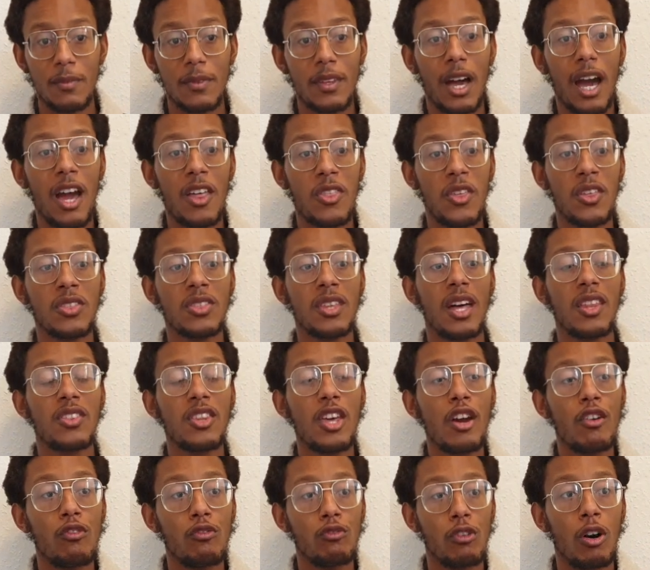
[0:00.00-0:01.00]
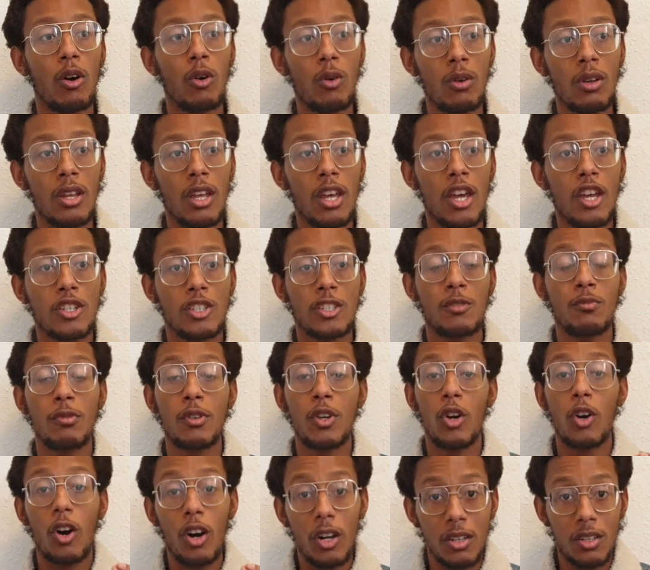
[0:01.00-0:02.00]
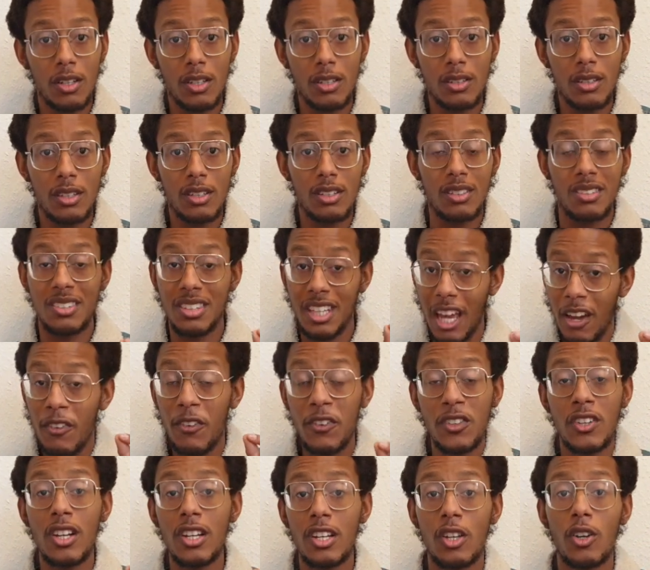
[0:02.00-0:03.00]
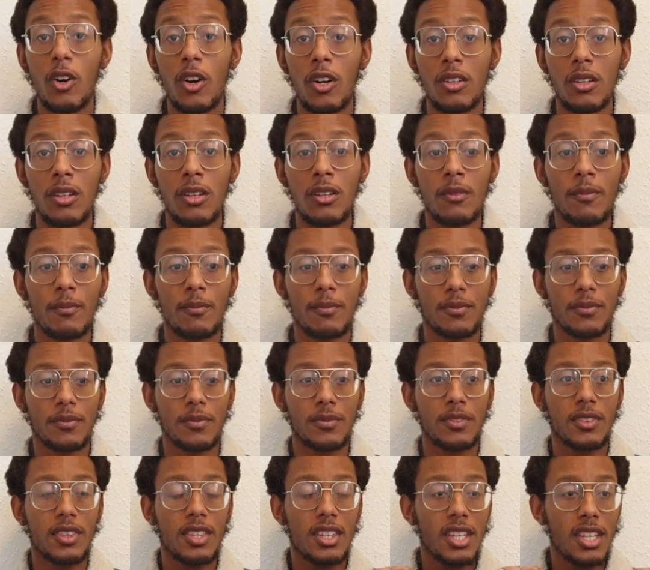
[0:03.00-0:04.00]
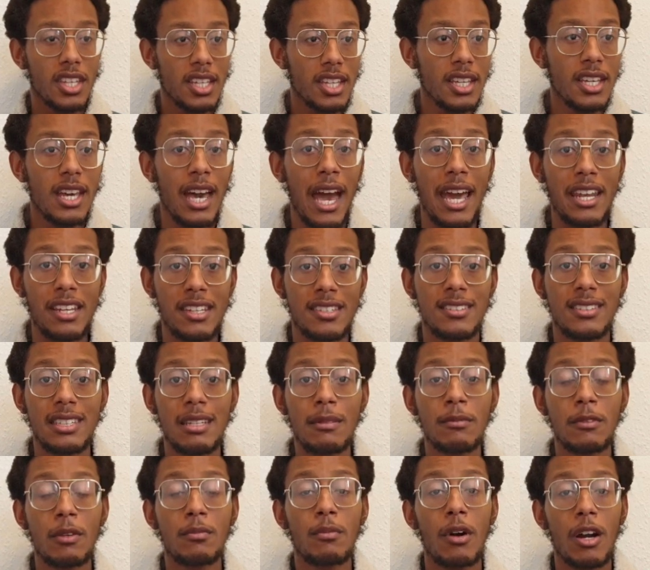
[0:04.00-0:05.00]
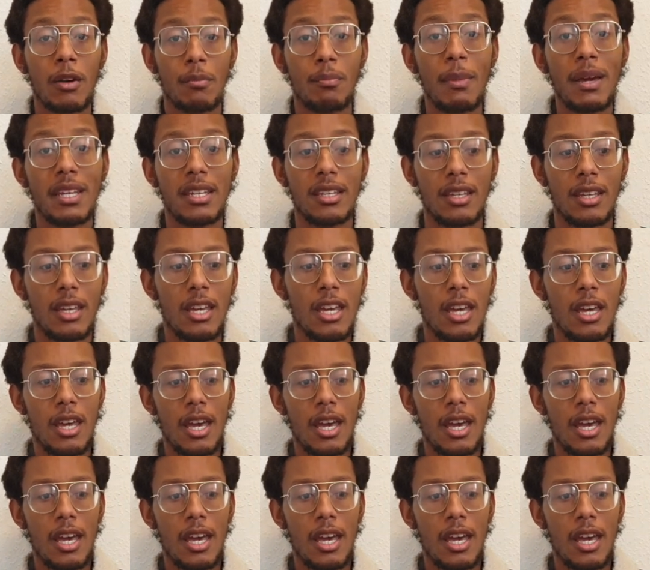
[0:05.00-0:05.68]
I think that their role should be honored, definitely honored, and esteemed among many.